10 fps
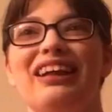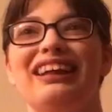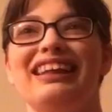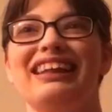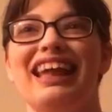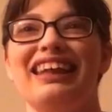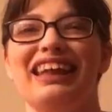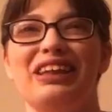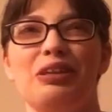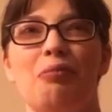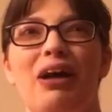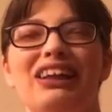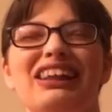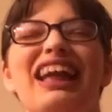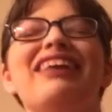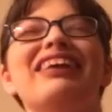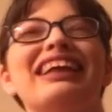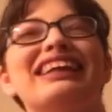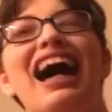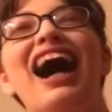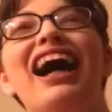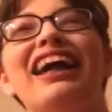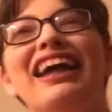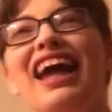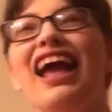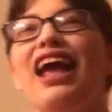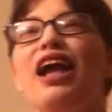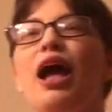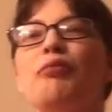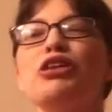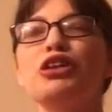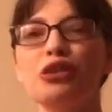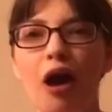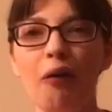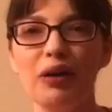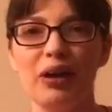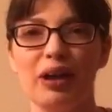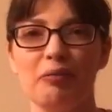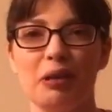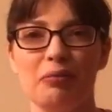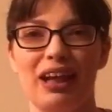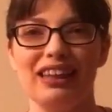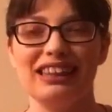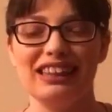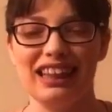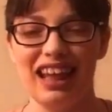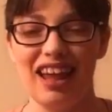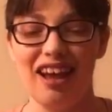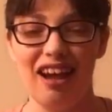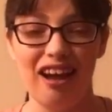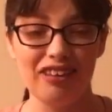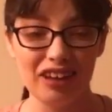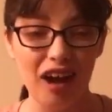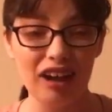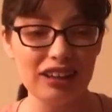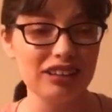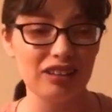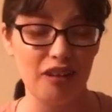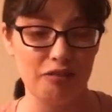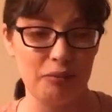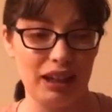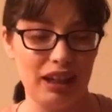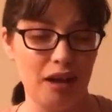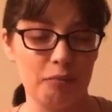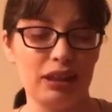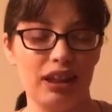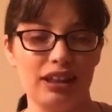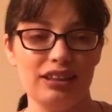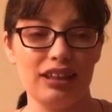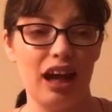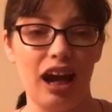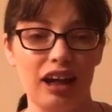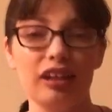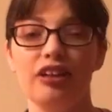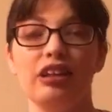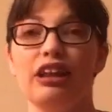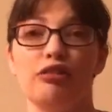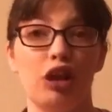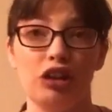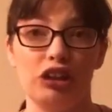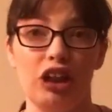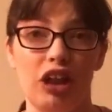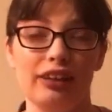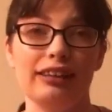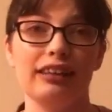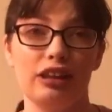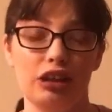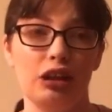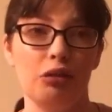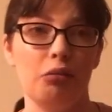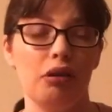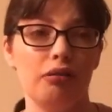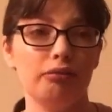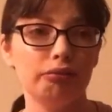quickly, saying thank you so much, because I am so incredibly blessed. The gods love me, because I literally have talked to the gods to